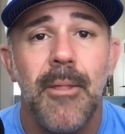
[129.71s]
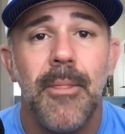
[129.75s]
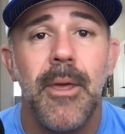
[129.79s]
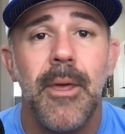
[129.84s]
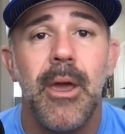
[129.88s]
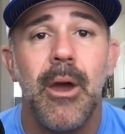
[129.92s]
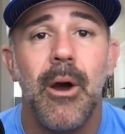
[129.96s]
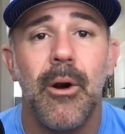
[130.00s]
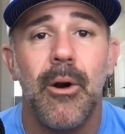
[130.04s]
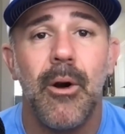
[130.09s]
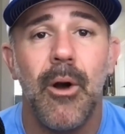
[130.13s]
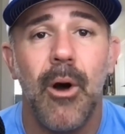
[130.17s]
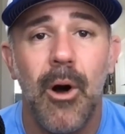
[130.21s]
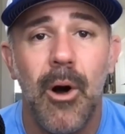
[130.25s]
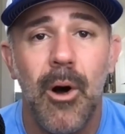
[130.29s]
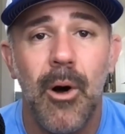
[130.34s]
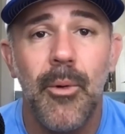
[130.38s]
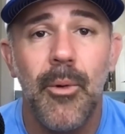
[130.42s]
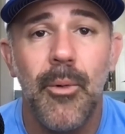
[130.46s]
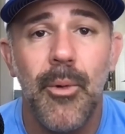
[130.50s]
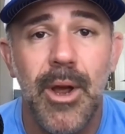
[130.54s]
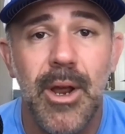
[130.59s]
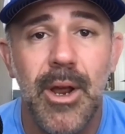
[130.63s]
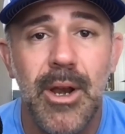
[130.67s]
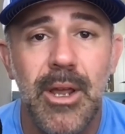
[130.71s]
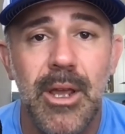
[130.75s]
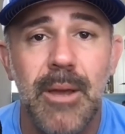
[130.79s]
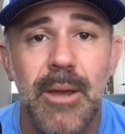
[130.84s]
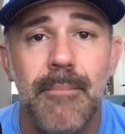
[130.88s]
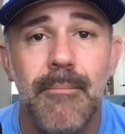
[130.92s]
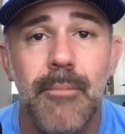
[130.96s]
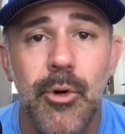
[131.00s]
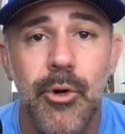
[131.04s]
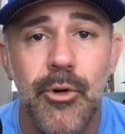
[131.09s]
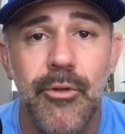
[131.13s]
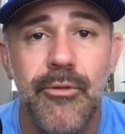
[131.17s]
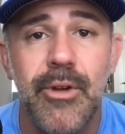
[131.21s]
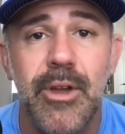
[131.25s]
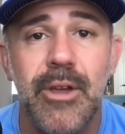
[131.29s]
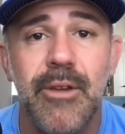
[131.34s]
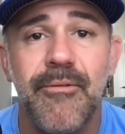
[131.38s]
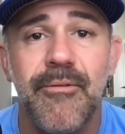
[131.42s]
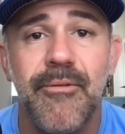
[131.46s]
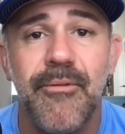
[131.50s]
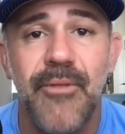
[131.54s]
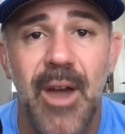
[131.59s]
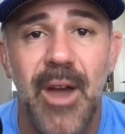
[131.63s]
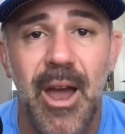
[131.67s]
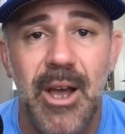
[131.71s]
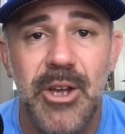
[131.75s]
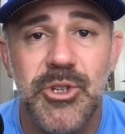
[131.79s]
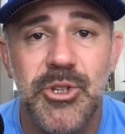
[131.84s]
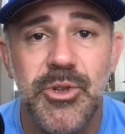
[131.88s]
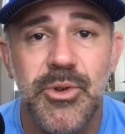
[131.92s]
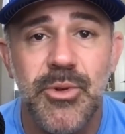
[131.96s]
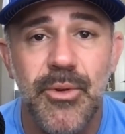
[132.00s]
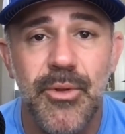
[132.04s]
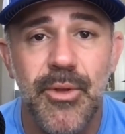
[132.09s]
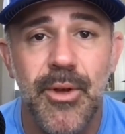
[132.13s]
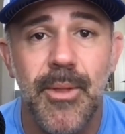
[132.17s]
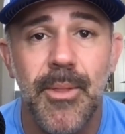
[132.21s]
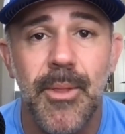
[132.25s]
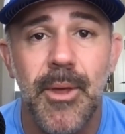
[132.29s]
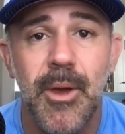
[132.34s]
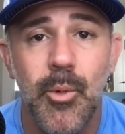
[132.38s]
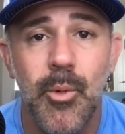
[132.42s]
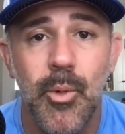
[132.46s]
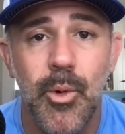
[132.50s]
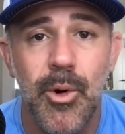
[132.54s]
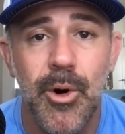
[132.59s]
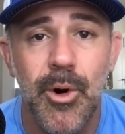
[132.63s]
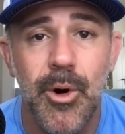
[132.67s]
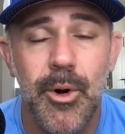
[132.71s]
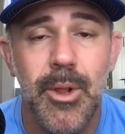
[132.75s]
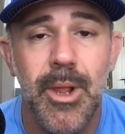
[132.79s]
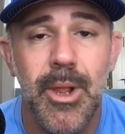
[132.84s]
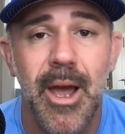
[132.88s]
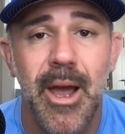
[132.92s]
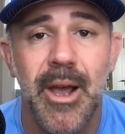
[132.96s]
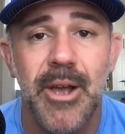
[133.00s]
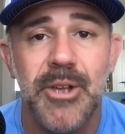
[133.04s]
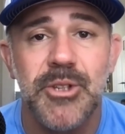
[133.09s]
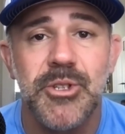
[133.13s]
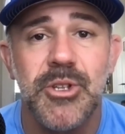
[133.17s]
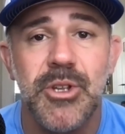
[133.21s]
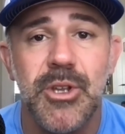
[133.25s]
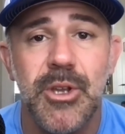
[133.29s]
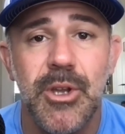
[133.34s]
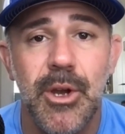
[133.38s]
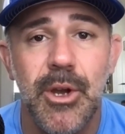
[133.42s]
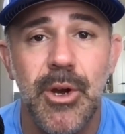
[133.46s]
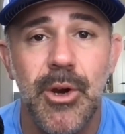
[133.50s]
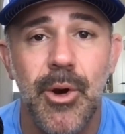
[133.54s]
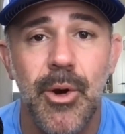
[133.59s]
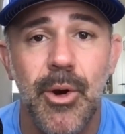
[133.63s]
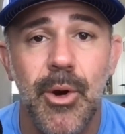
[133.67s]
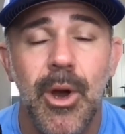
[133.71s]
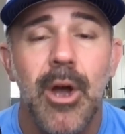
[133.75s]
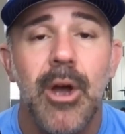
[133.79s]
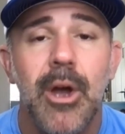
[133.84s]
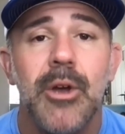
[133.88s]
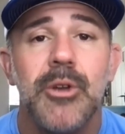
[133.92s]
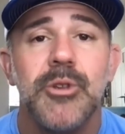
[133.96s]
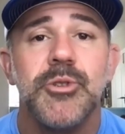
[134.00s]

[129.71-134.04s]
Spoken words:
They are already moving faster than they were last year.